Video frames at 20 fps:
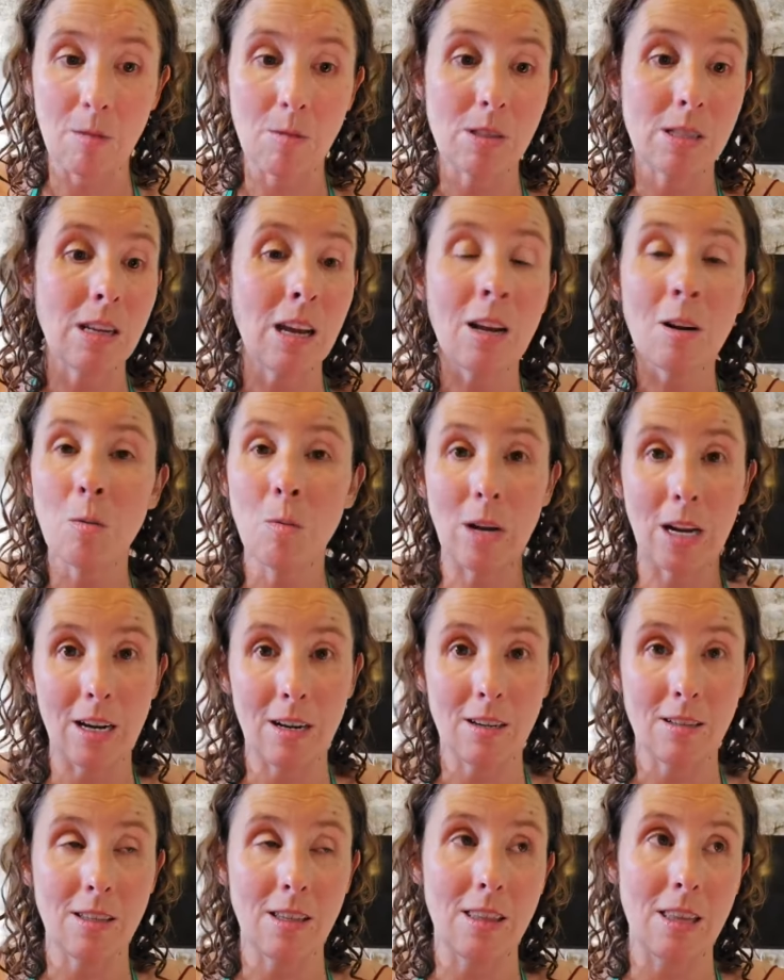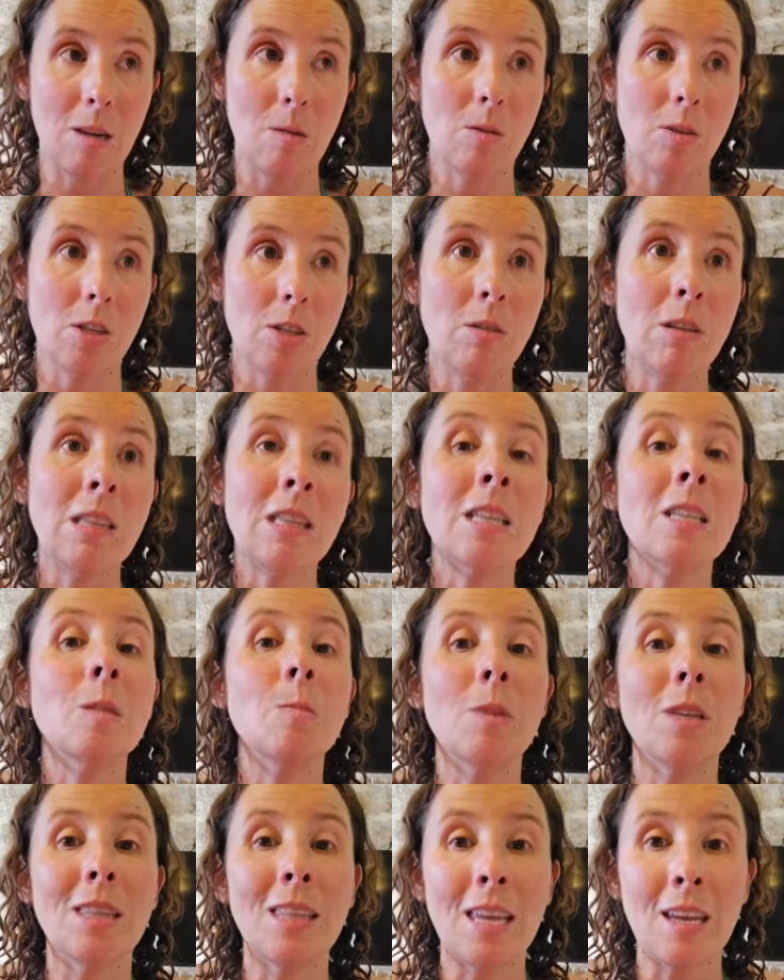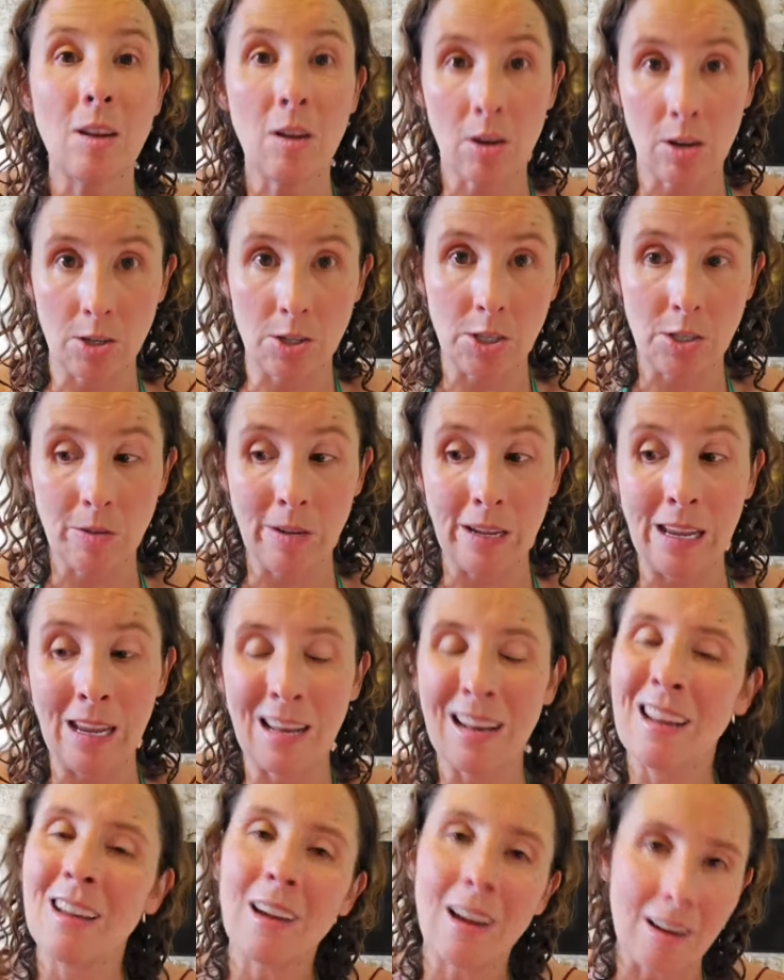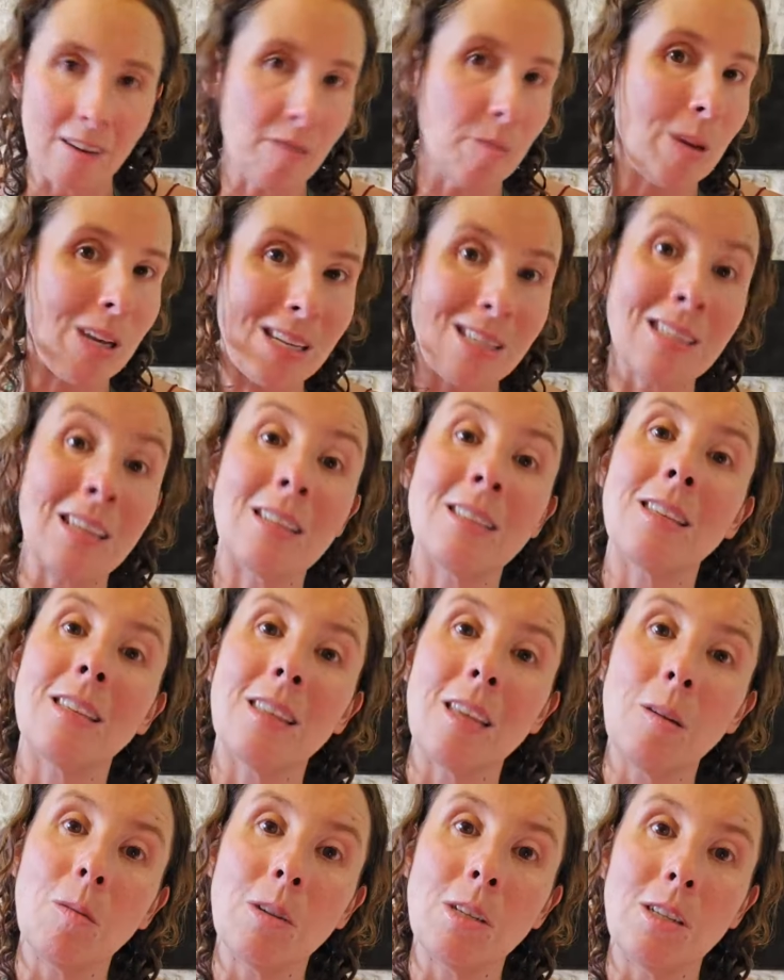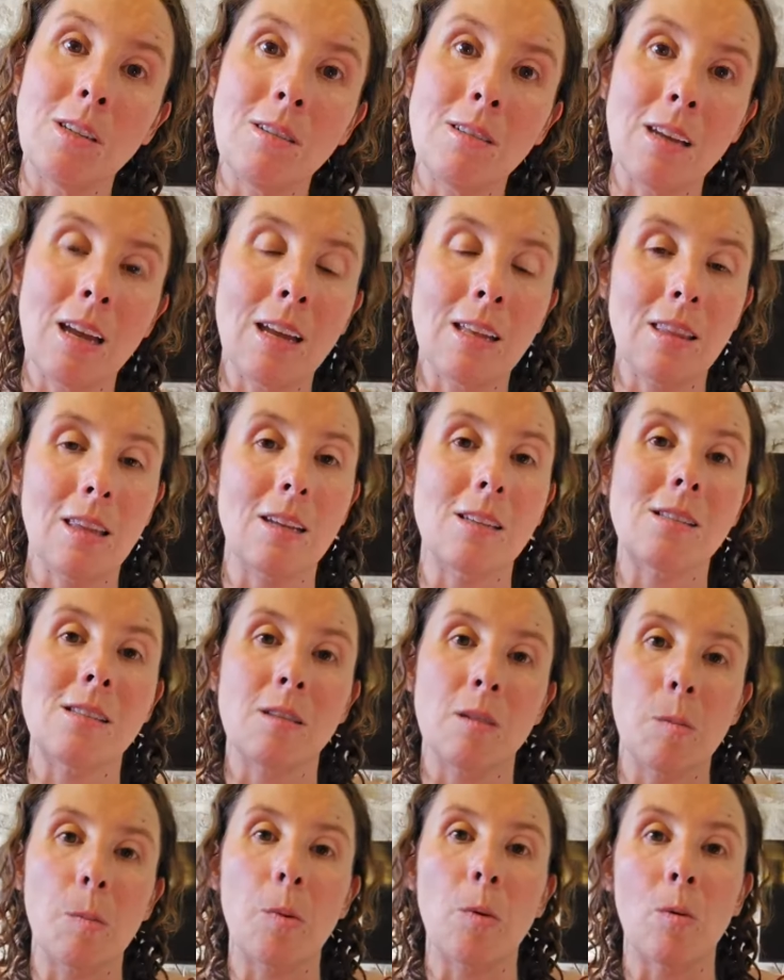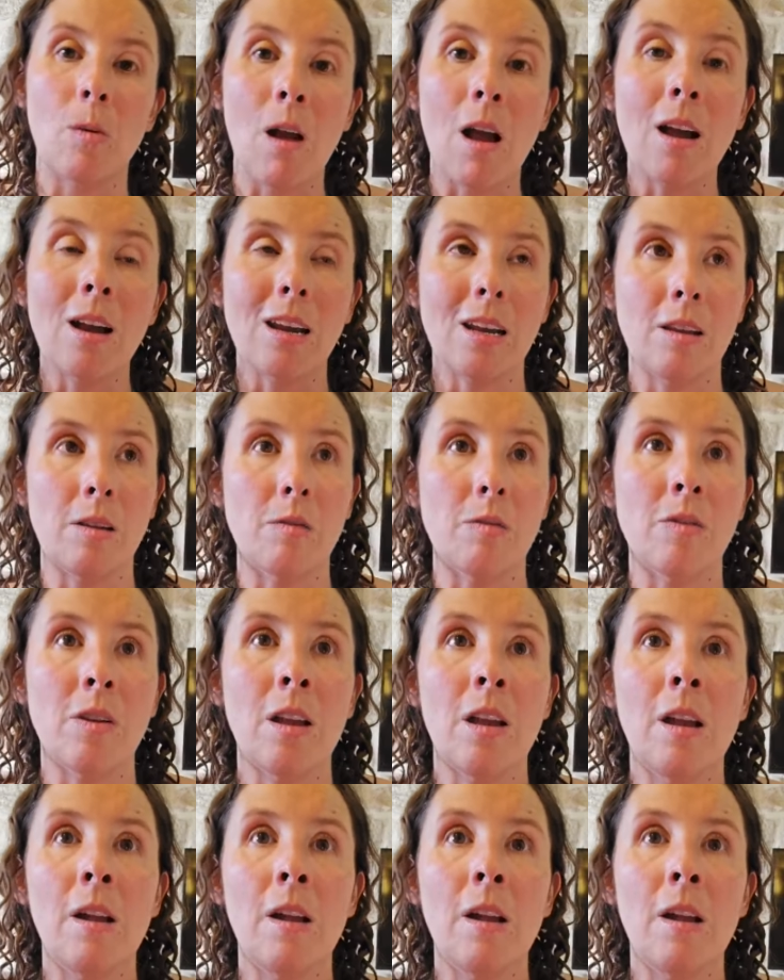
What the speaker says: I was not aware that they were doing this, but they are doing it. It kind of makes sense that they would do that. That's their prerogative.